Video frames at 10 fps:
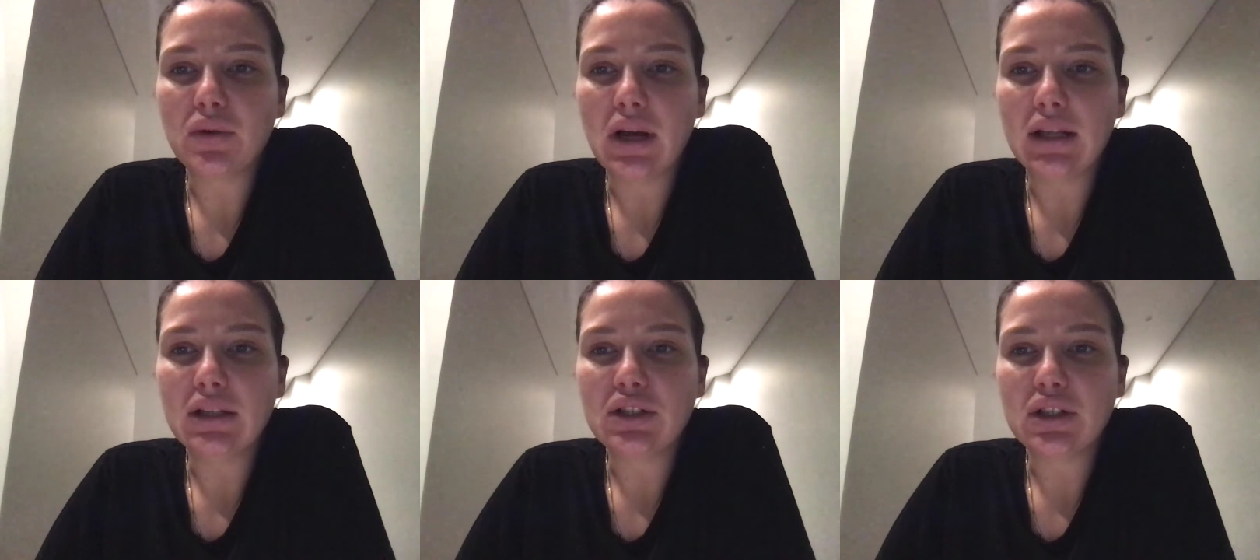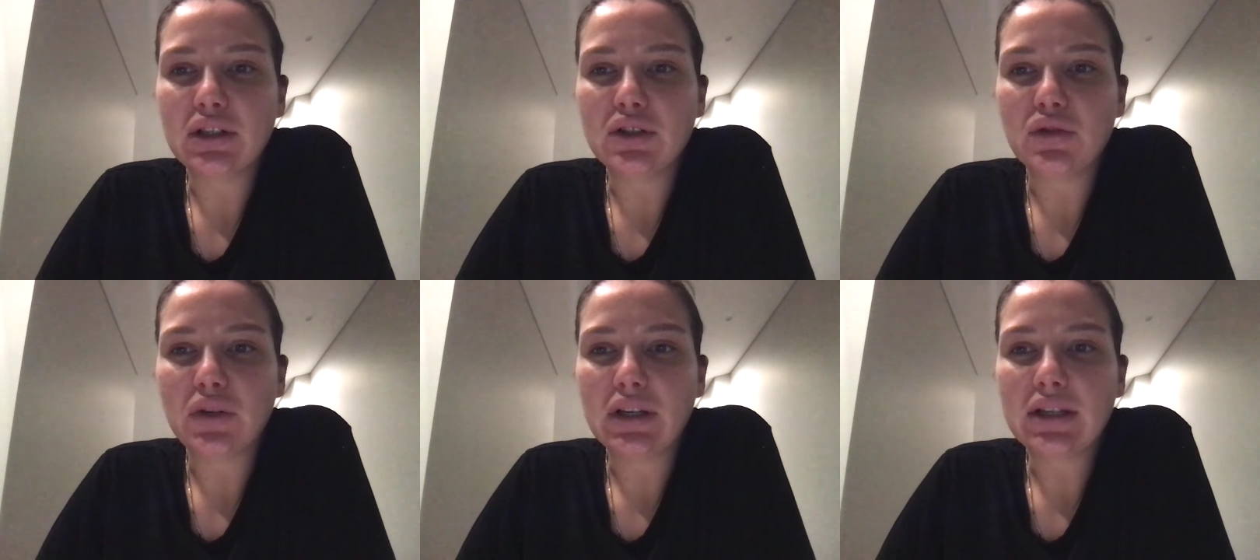allergen
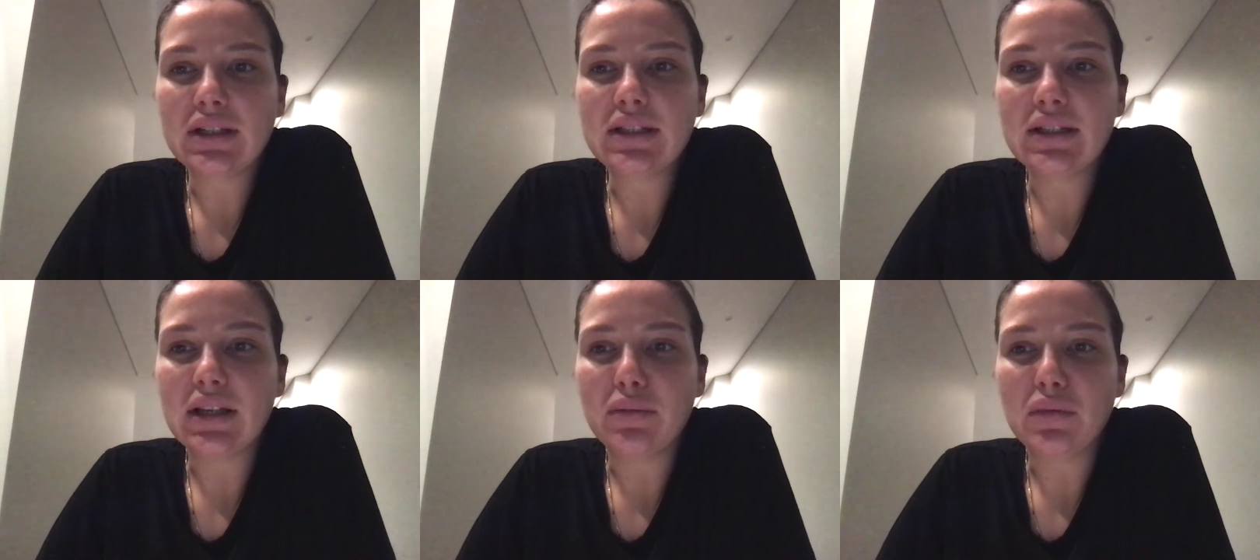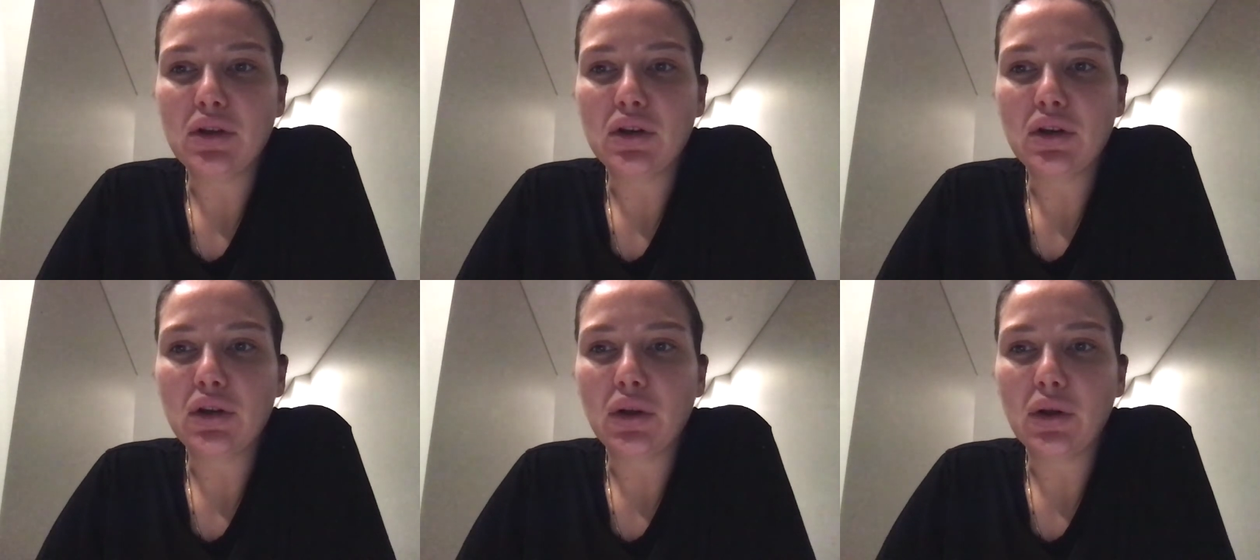triggers the
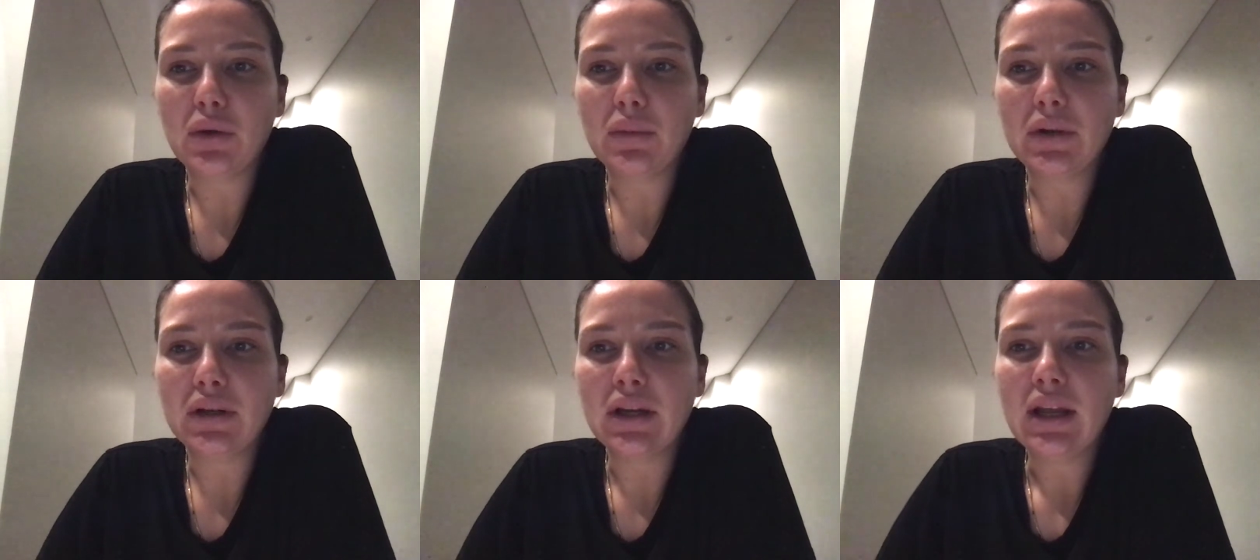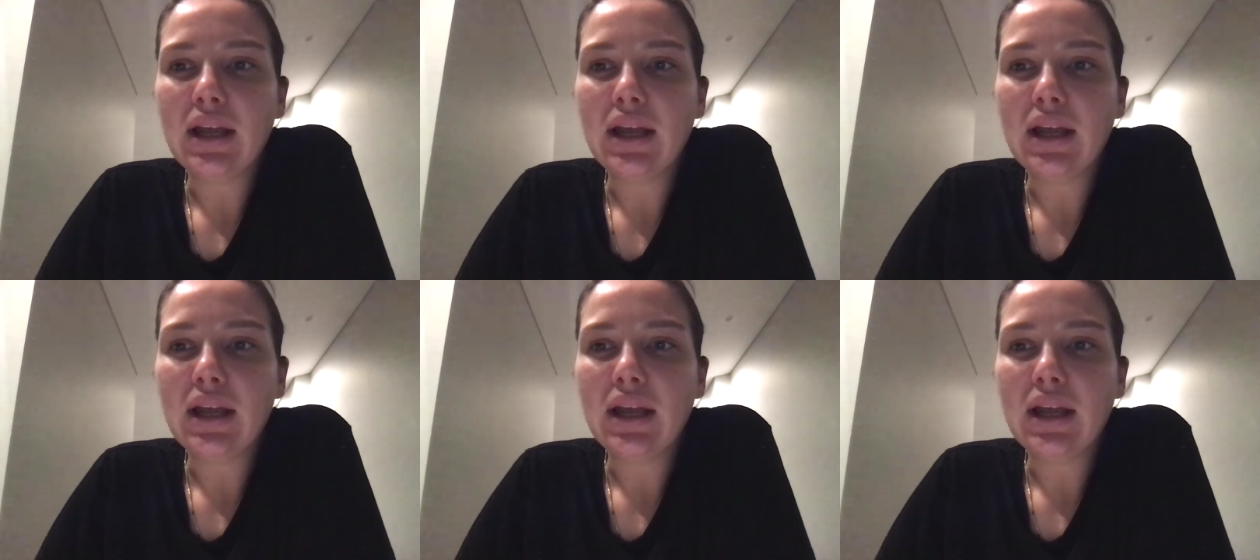immunoglobulin